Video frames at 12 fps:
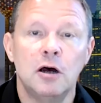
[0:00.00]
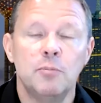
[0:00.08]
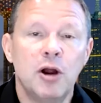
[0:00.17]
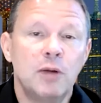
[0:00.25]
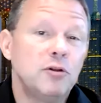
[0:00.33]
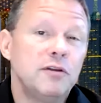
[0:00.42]

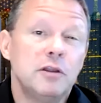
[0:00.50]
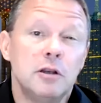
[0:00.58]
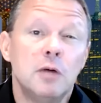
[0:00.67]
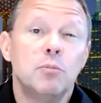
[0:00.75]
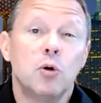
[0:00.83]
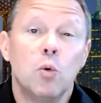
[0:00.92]
probably the
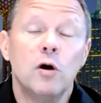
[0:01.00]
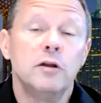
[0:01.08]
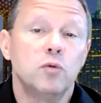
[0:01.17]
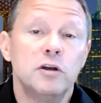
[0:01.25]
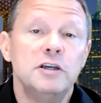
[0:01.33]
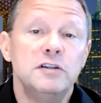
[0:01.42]
number
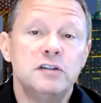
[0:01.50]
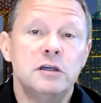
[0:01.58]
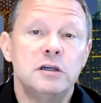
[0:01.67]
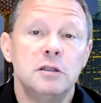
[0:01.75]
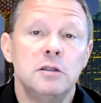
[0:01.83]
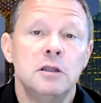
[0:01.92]
one
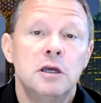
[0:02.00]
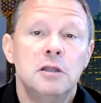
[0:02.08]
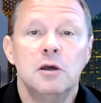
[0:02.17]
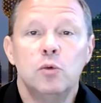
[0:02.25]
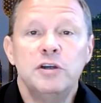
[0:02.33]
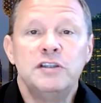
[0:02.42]
reason
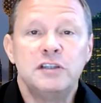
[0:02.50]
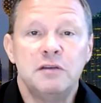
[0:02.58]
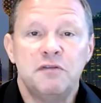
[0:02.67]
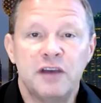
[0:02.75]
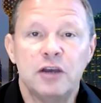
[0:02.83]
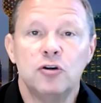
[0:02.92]
that we see
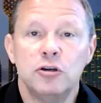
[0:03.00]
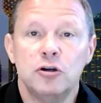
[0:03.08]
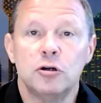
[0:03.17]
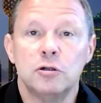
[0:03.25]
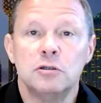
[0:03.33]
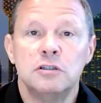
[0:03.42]

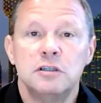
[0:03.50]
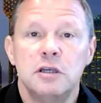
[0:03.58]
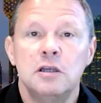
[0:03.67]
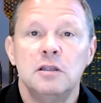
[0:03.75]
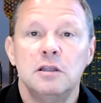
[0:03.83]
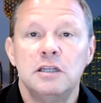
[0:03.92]
failures
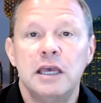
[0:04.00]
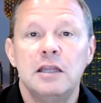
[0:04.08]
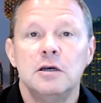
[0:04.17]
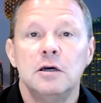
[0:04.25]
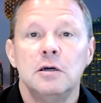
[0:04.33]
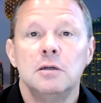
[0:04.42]
in the
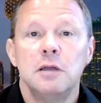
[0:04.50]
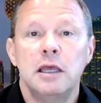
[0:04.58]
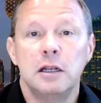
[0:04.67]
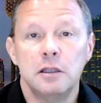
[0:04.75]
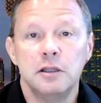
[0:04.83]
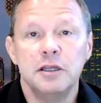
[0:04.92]
data
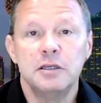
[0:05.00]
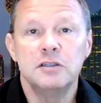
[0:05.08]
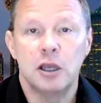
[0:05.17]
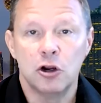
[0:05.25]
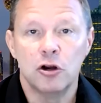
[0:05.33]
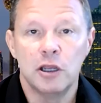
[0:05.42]
analytics
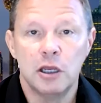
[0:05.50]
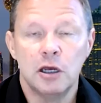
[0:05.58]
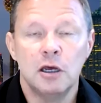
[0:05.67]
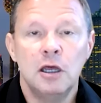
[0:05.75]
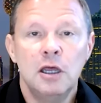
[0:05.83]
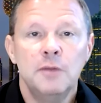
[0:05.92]
area,